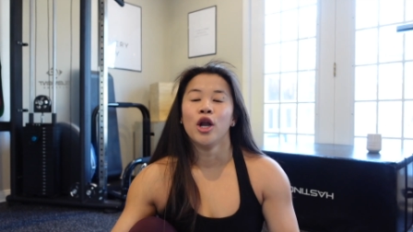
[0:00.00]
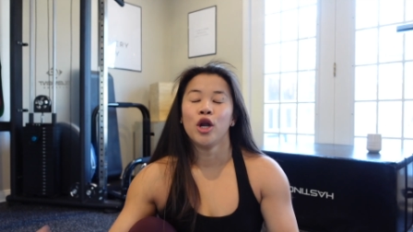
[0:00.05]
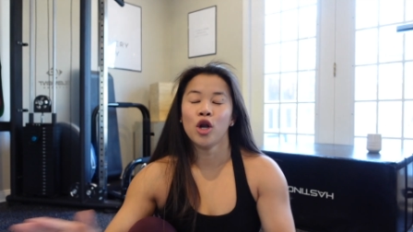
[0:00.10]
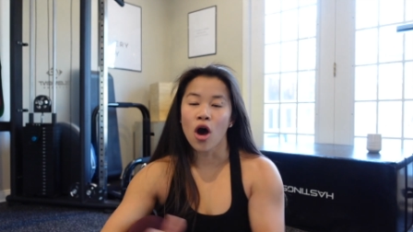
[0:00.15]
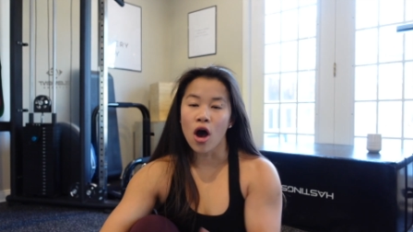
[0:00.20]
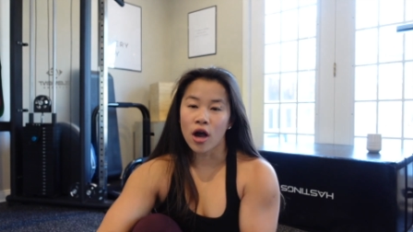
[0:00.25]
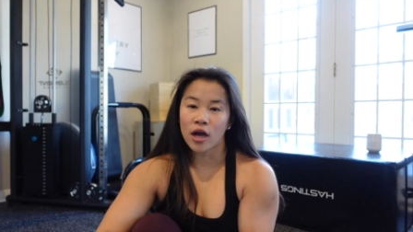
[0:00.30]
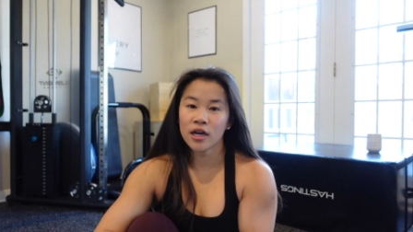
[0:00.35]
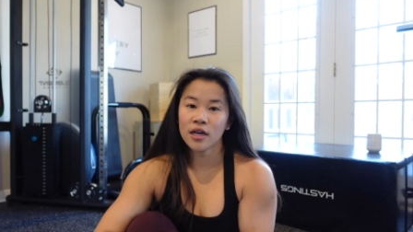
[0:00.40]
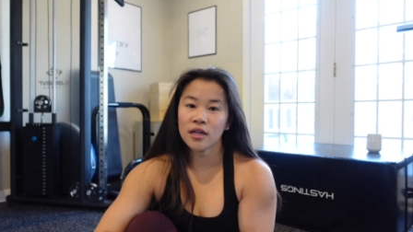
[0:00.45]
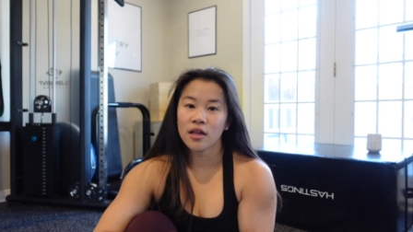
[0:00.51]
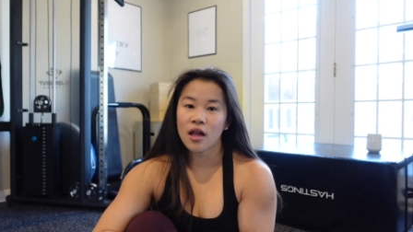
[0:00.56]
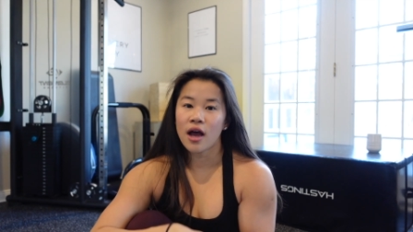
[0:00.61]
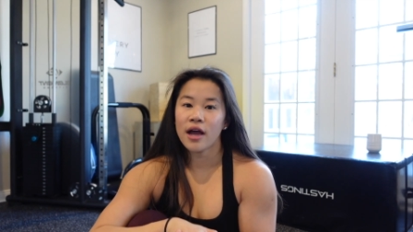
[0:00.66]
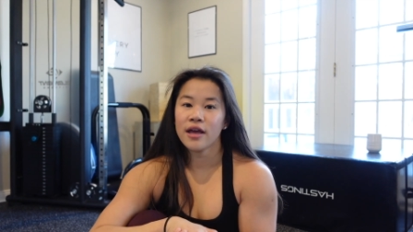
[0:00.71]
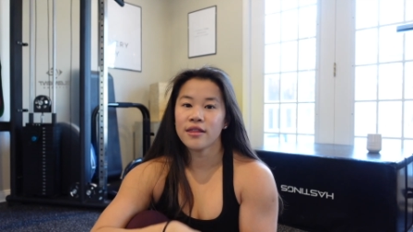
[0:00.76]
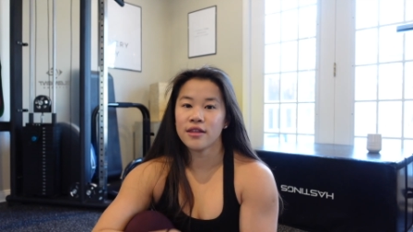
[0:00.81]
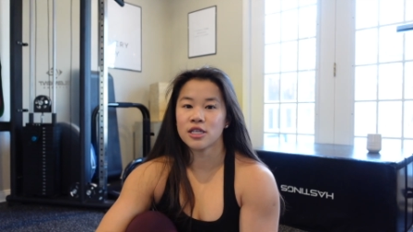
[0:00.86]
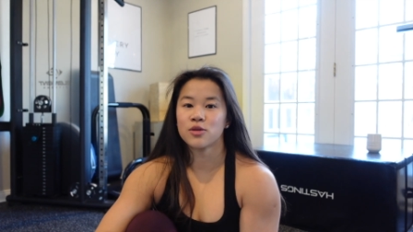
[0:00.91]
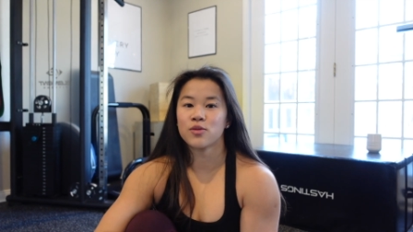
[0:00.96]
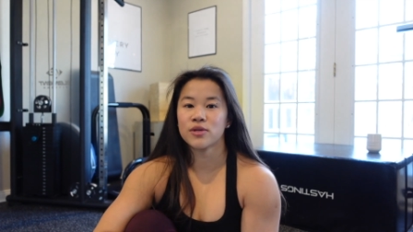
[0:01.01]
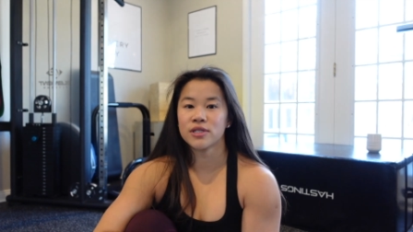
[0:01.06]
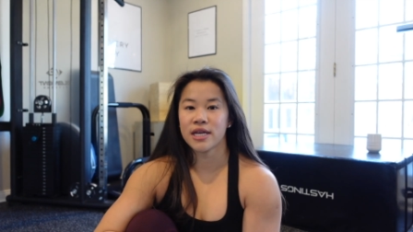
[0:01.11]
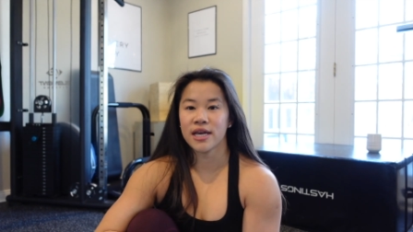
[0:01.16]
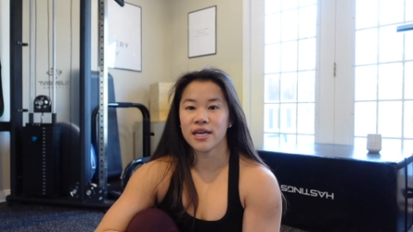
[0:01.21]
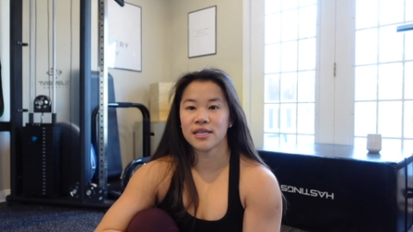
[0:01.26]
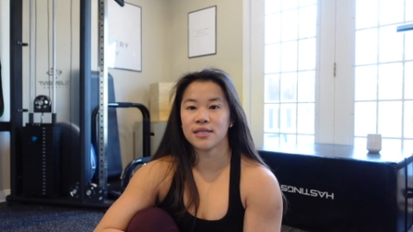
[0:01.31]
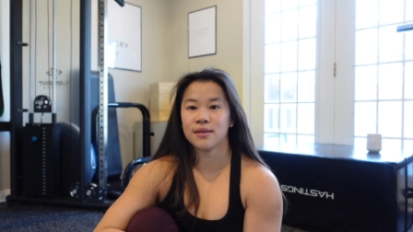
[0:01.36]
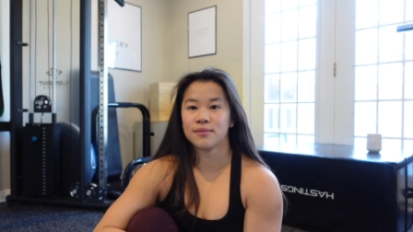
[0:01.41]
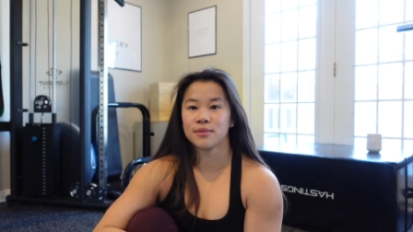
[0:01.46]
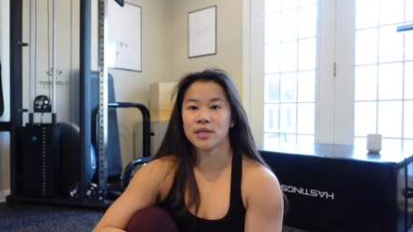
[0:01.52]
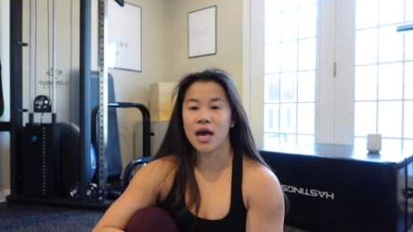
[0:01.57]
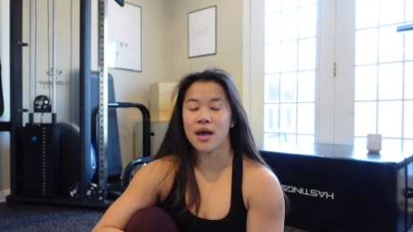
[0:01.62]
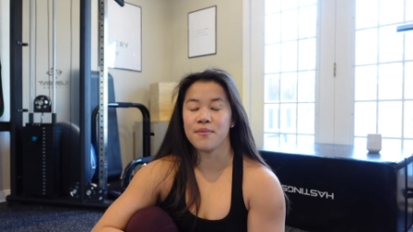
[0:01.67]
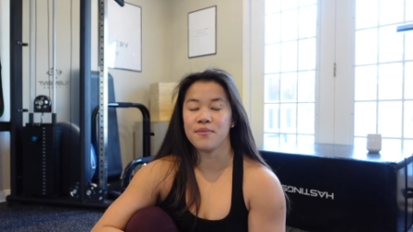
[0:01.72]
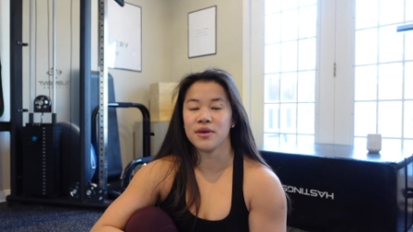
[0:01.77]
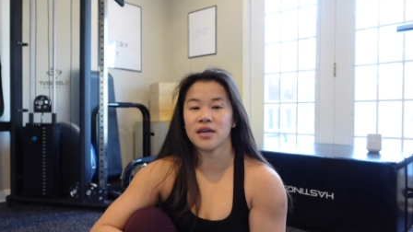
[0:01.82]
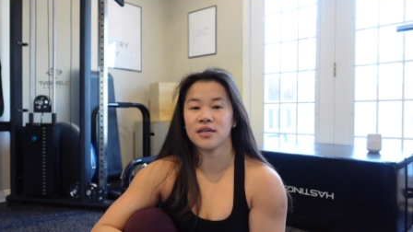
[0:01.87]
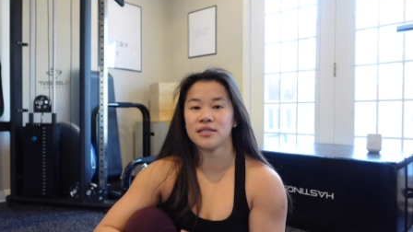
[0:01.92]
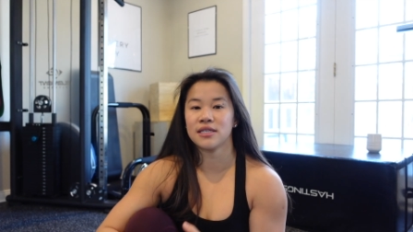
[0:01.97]
not gonna lie, this one takes some time
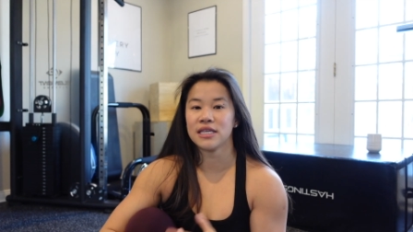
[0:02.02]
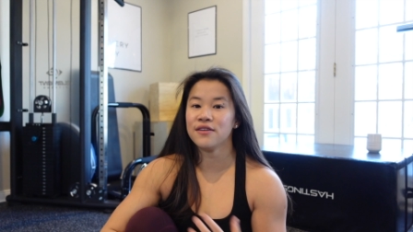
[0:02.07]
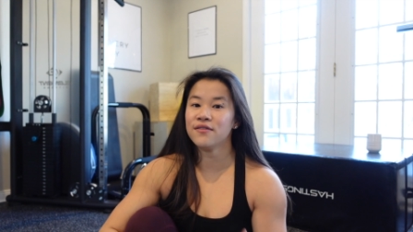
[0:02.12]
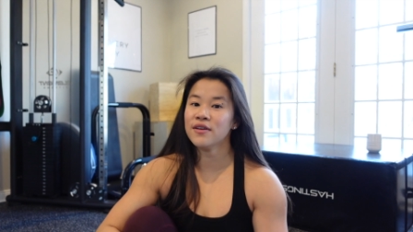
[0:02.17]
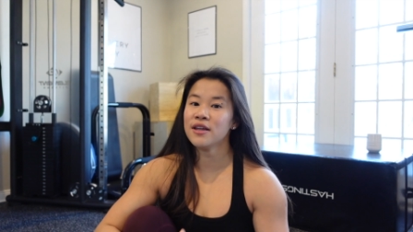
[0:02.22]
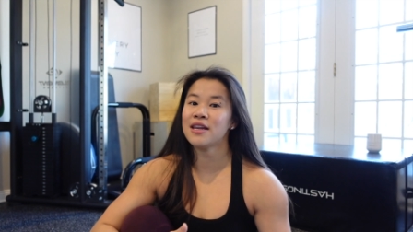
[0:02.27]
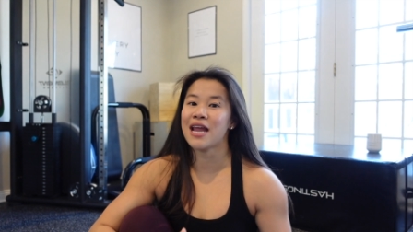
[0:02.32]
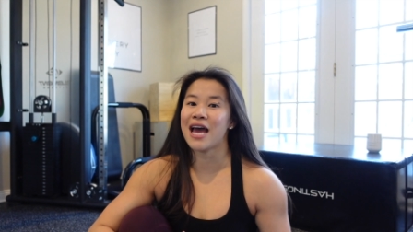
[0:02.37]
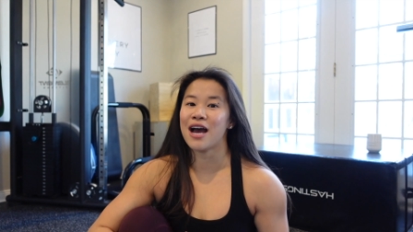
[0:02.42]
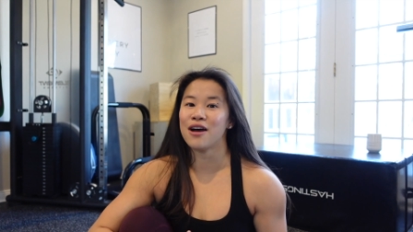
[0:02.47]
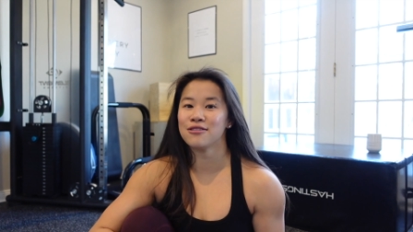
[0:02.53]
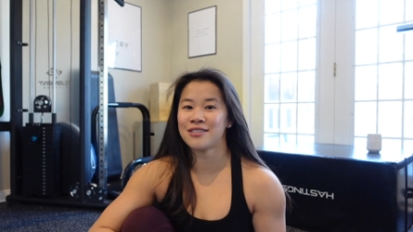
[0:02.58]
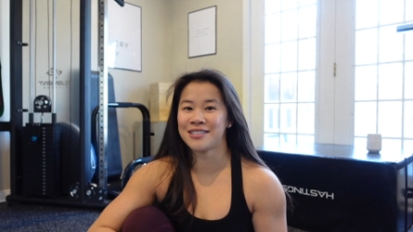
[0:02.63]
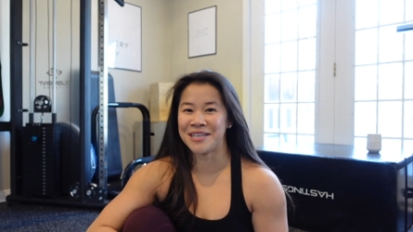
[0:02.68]
because even now,